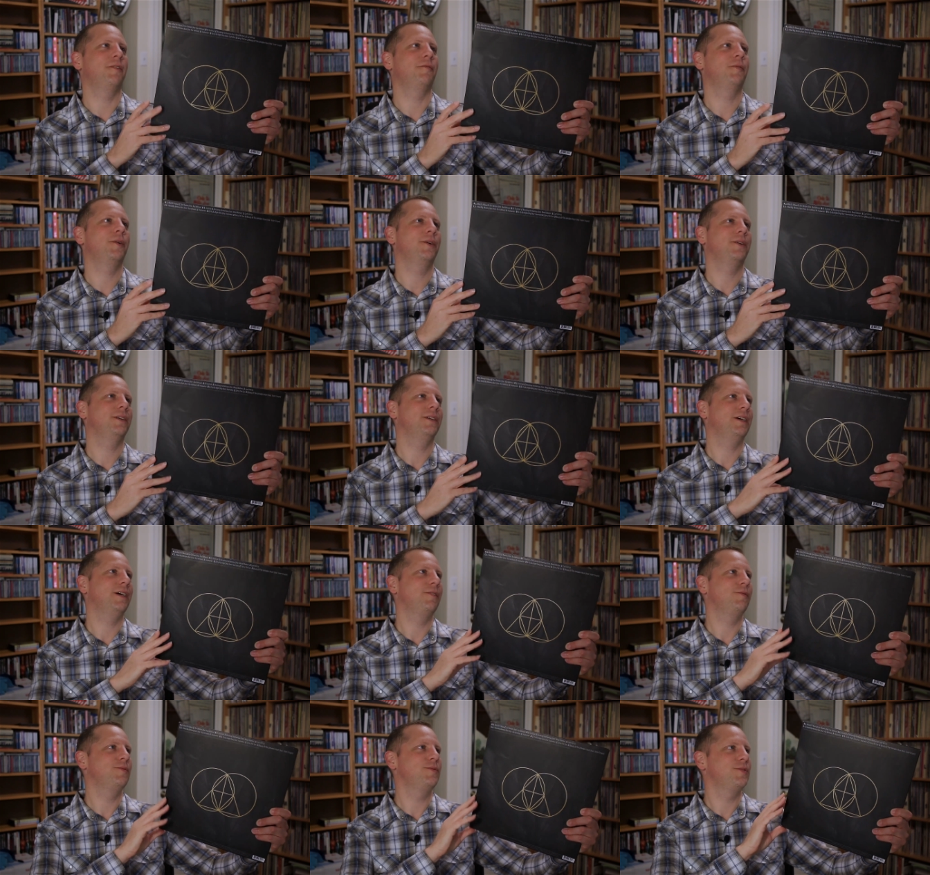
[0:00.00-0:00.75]
I really,
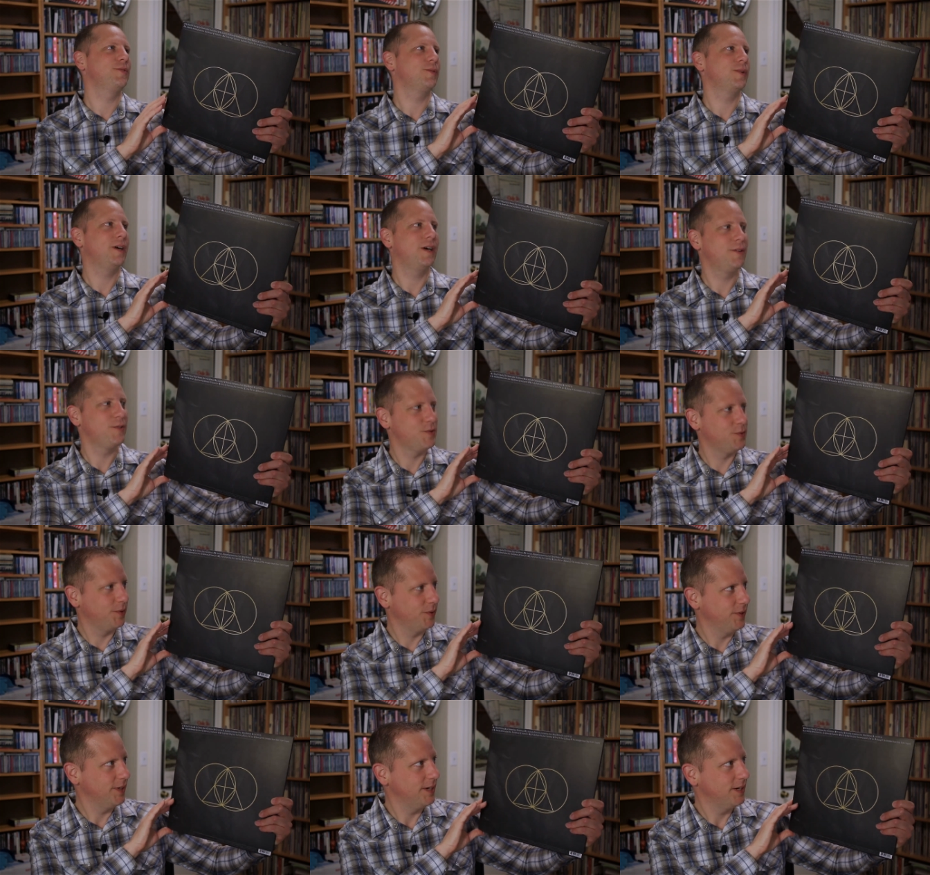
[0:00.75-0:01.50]
I was, I was
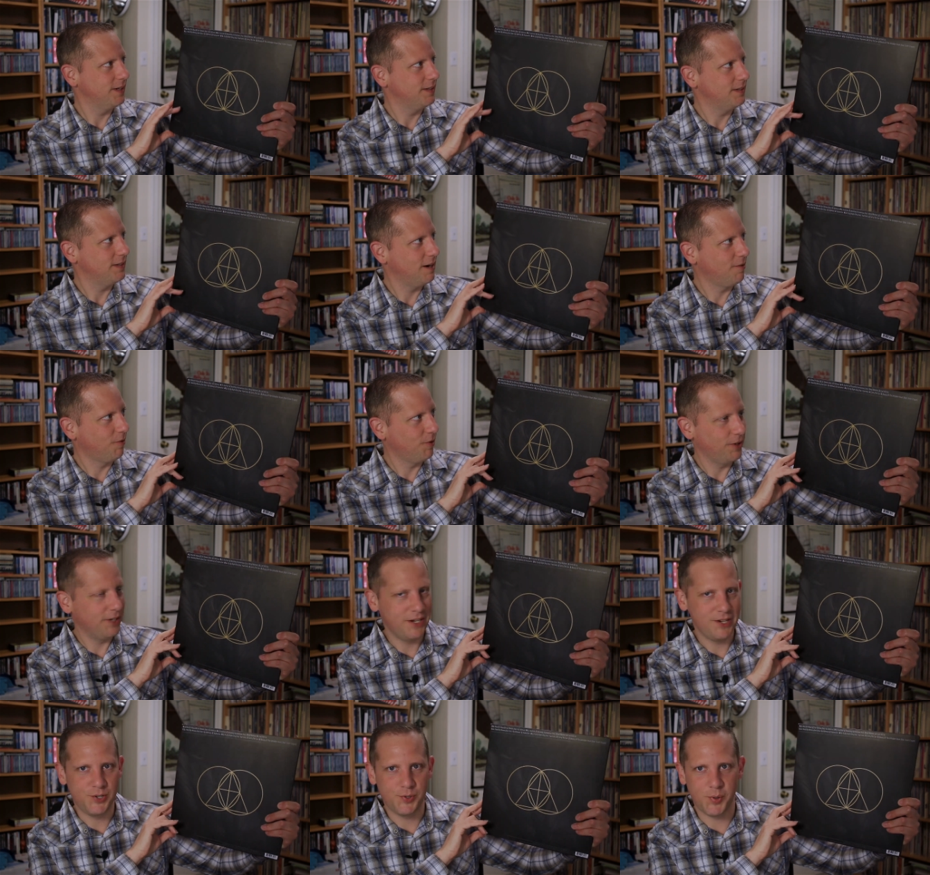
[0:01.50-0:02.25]
really, I
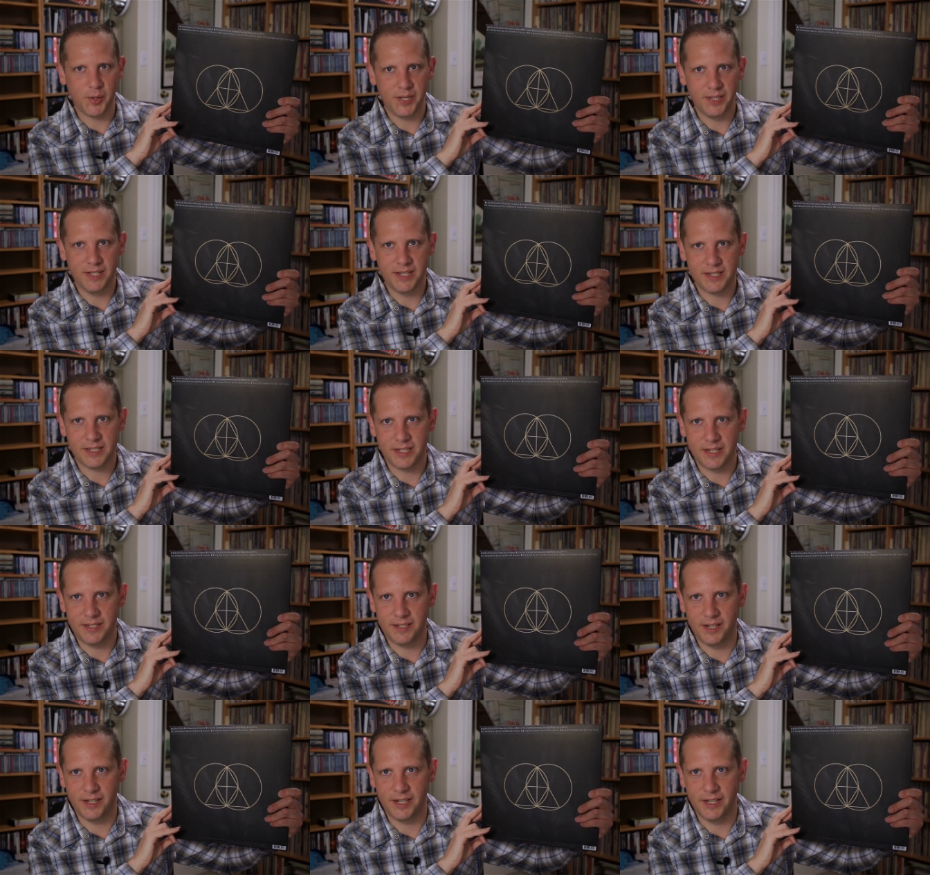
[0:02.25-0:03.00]
really enjoyed this.
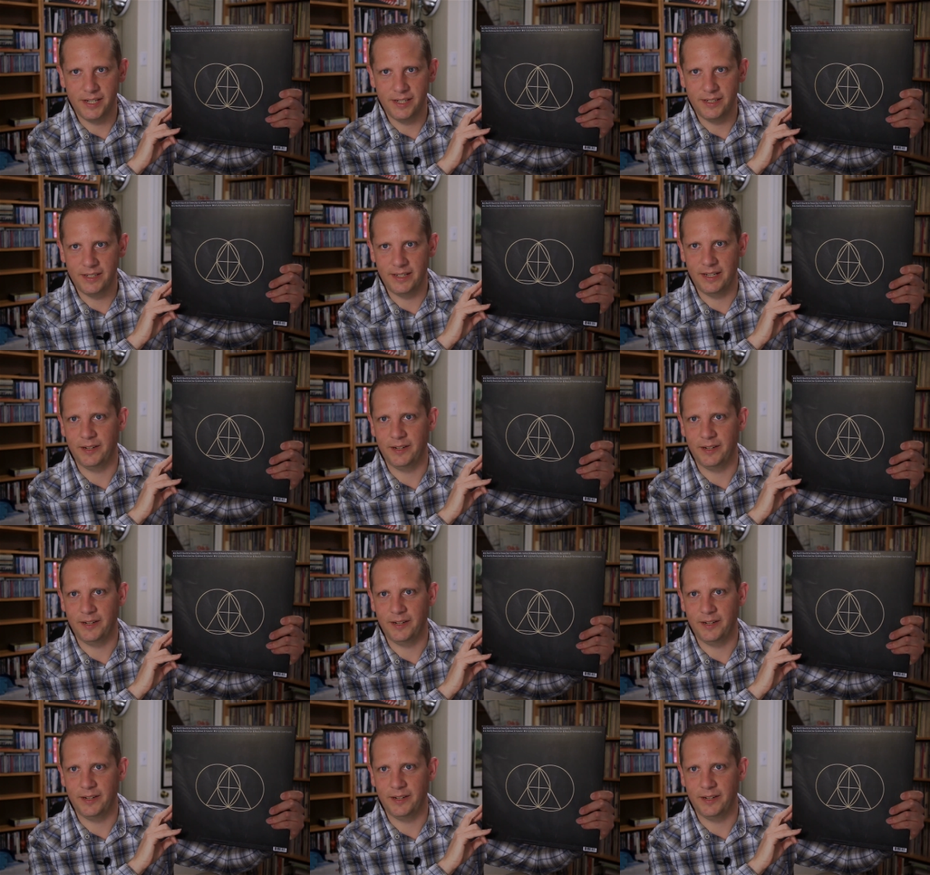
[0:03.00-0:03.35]
I dug it.